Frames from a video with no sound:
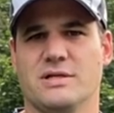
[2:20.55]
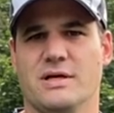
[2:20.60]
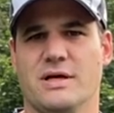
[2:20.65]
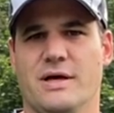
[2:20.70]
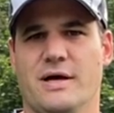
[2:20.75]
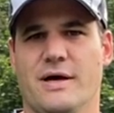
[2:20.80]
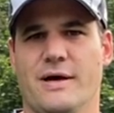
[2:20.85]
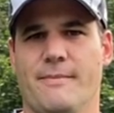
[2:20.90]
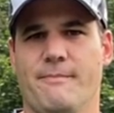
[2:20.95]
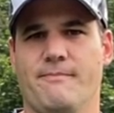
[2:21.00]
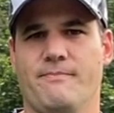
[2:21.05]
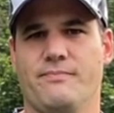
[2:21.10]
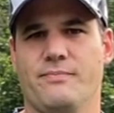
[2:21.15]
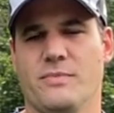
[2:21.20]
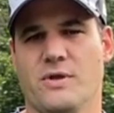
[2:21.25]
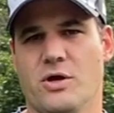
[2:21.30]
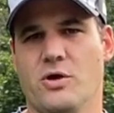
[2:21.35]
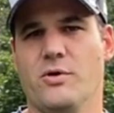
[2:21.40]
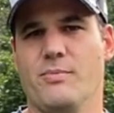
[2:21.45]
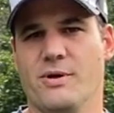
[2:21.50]
Um,
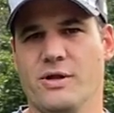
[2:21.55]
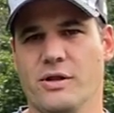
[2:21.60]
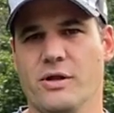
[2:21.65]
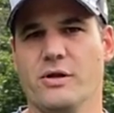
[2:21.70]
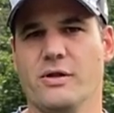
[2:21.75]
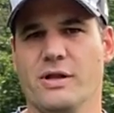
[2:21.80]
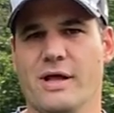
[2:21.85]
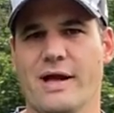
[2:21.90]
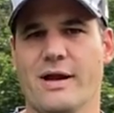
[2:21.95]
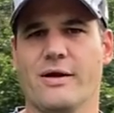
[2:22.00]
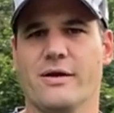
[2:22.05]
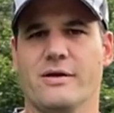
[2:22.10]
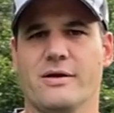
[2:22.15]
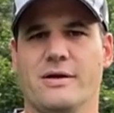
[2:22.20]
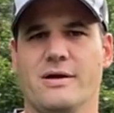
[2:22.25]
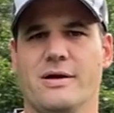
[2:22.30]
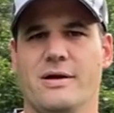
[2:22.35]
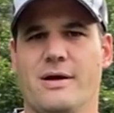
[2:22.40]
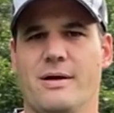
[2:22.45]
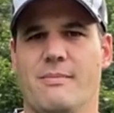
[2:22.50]
it could be a little later,
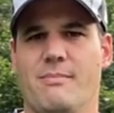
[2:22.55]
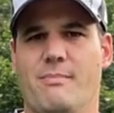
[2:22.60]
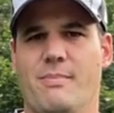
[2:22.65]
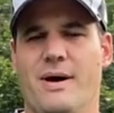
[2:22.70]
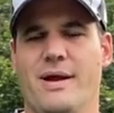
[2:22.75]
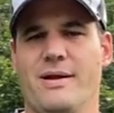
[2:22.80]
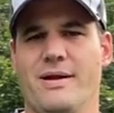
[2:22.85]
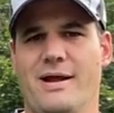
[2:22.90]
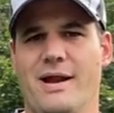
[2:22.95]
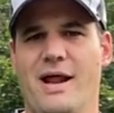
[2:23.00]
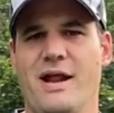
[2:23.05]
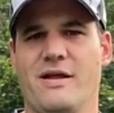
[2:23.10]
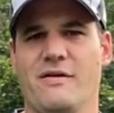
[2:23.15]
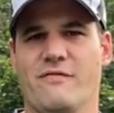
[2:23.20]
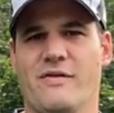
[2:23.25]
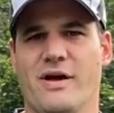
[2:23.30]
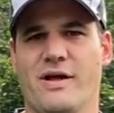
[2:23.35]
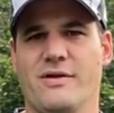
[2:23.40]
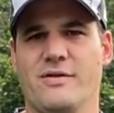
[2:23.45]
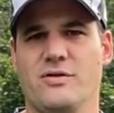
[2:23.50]
but in any
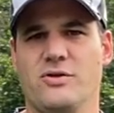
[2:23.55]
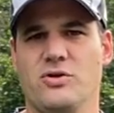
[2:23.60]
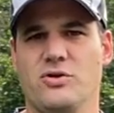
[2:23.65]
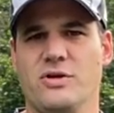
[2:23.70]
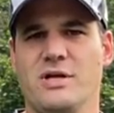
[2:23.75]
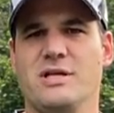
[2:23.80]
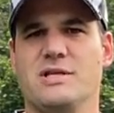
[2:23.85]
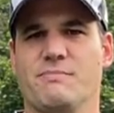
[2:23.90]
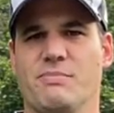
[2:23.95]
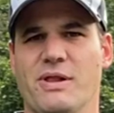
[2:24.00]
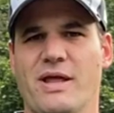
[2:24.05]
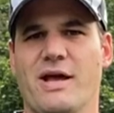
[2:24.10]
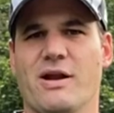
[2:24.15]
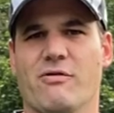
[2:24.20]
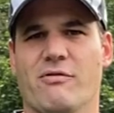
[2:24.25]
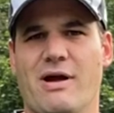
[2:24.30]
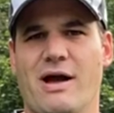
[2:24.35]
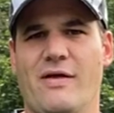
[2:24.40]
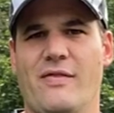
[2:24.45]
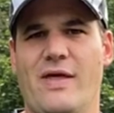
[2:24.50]
event, you need to plan
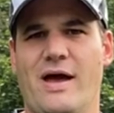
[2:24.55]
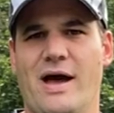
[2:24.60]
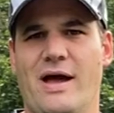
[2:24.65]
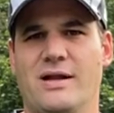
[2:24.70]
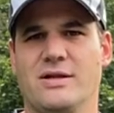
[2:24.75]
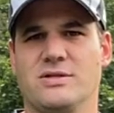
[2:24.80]
around that.